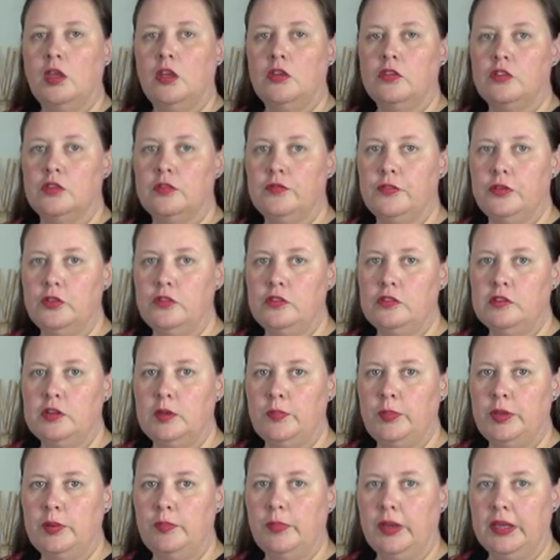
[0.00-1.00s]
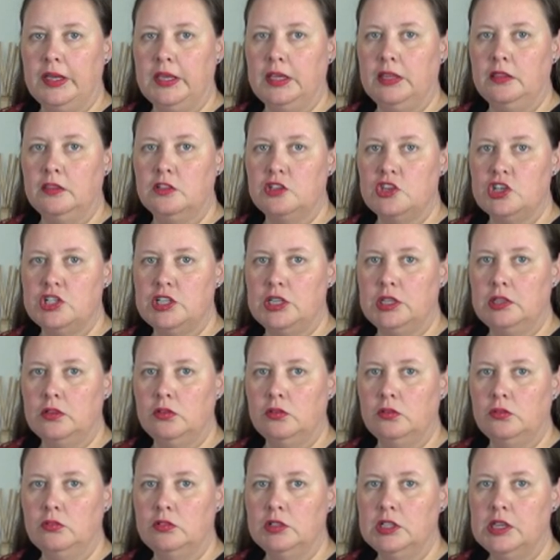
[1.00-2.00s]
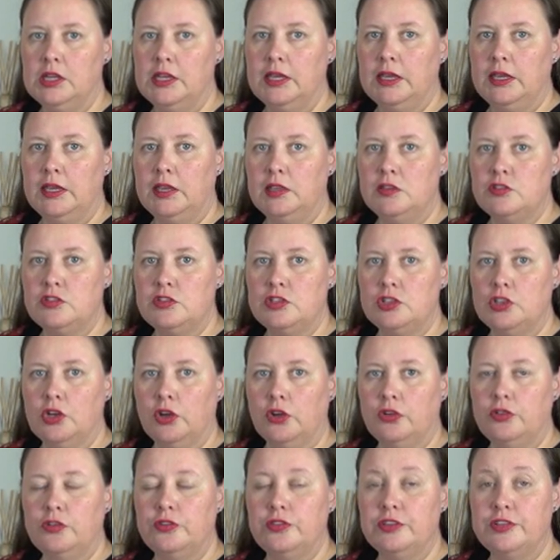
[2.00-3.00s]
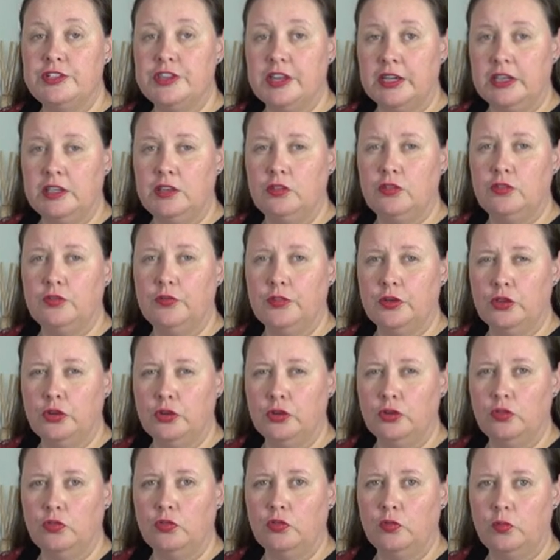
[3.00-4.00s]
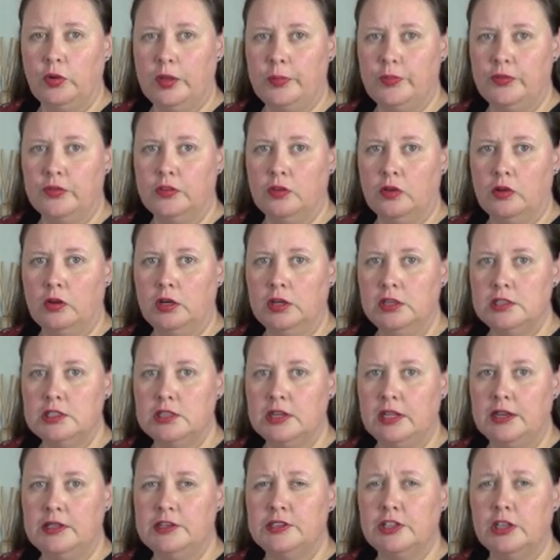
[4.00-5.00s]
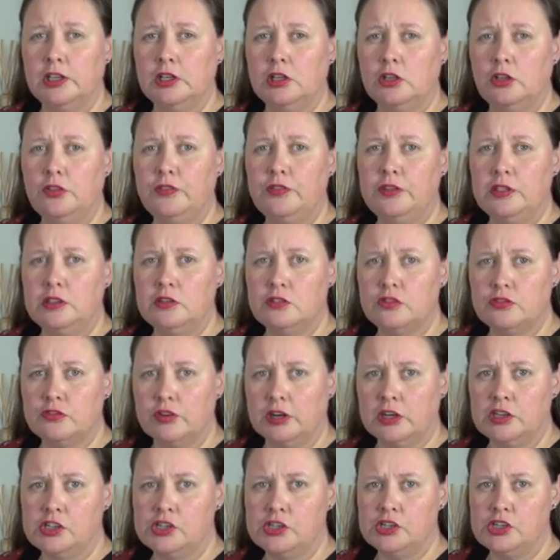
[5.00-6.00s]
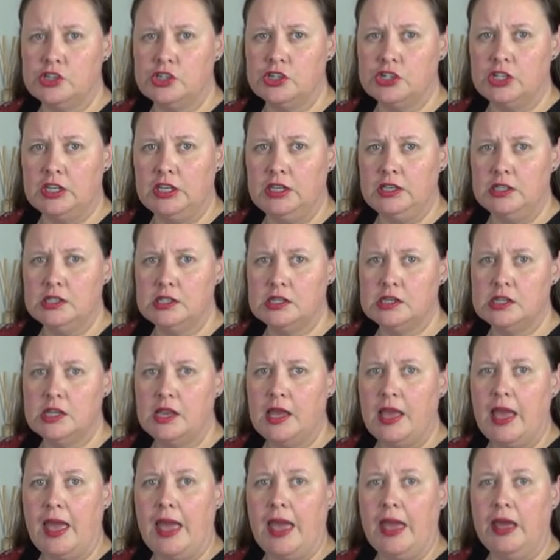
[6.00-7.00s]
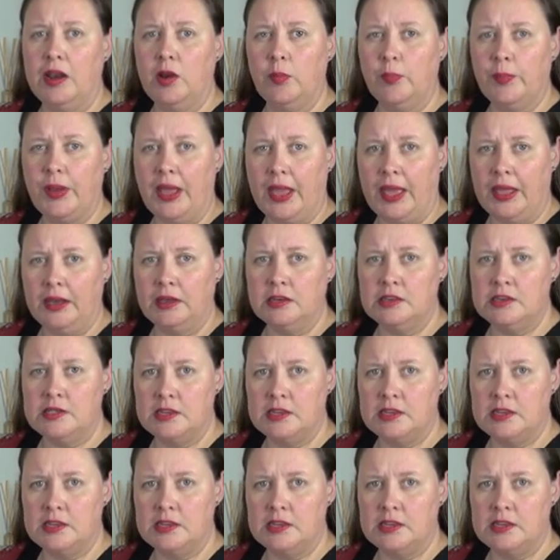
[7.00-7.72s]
So the first step in making the shield is to go to the Days for Girls website and download the instruction sheet and a pattern